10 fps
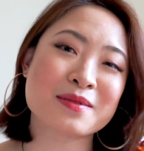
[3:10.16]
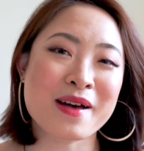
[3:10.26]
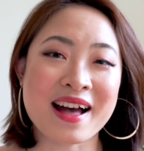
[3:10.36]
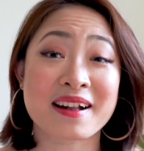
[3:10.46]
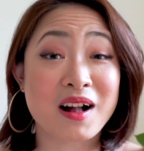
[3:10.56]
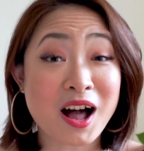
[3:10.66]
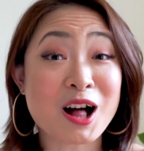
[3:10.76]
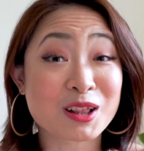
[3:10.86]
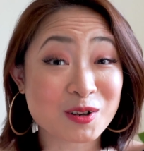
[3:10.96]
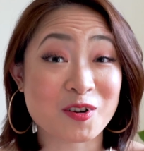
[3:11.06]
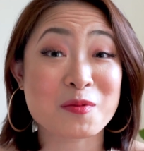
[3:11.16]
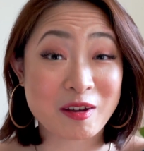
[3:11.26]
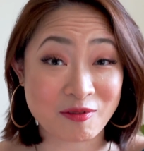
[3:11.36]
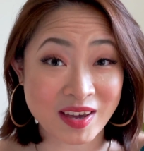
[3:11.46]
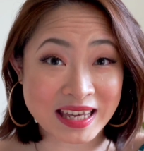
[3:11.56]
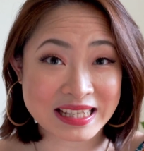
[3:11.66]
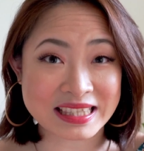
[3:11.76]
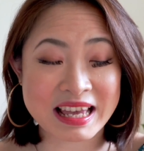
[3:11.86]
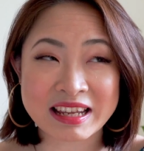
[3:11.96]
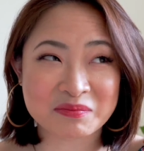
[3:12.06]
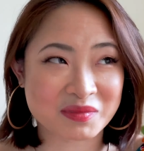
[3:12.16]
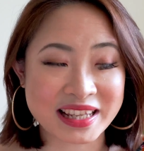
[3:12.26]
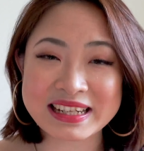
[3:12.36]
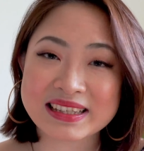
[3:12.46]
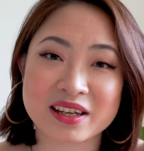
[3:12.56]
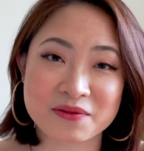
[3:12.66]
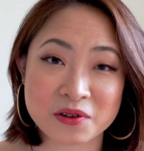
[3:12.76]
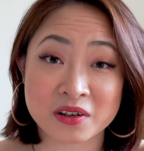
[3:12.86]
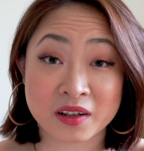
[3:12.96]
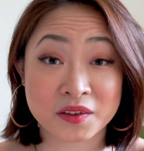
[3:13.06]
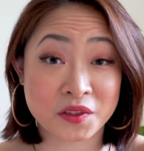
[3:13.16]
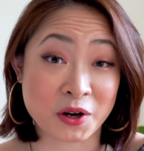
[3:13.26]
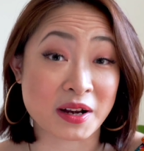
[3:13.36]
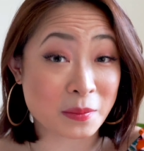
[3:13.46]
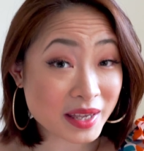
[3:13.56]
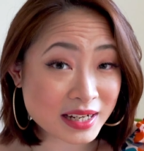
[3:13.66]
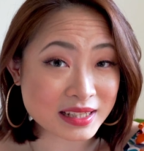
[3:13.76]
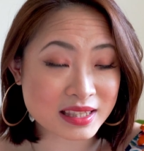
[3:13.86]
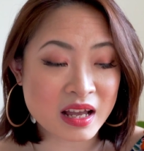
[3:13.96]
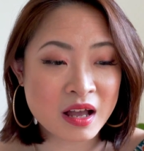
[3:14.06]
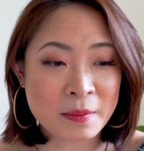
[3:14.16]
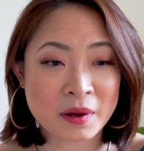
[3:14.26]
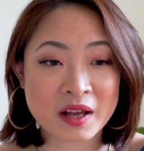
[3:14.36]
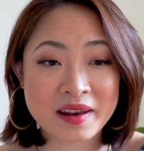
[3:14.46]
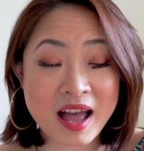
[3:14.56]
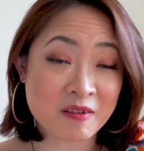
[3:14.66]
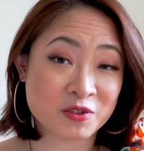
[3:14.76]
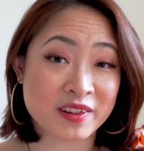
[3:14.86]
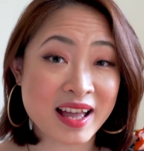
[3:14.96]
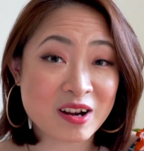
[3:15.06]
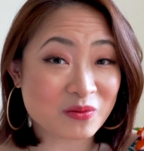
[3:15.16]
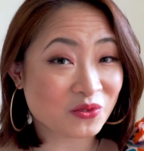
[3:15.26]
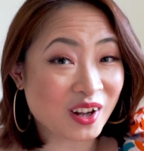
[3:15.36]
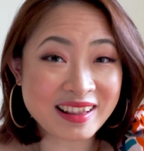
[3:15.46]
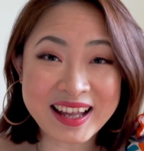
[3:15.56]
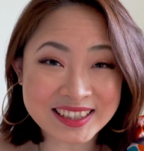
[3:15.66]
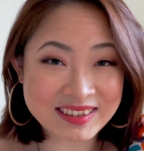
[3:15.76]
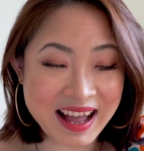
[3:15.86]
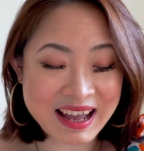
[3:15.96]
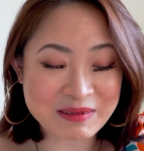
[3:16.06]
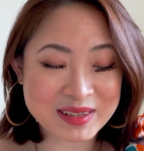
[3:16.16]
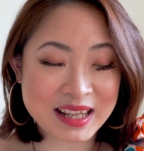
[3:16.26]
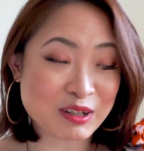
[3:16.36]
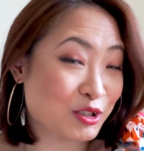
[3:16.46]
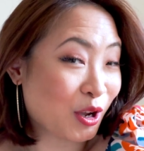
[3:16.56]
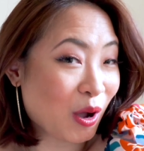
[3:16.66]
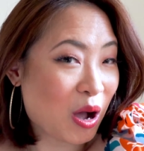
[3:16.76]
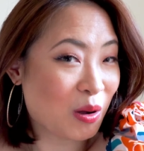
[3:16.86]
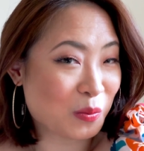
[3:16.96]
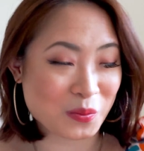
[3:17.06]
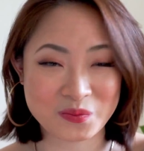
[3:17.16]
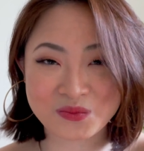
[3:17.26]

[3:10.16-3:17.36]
bag all over my face and let it sit for another 30 minutes. But after that, voila, I was allowed to go home.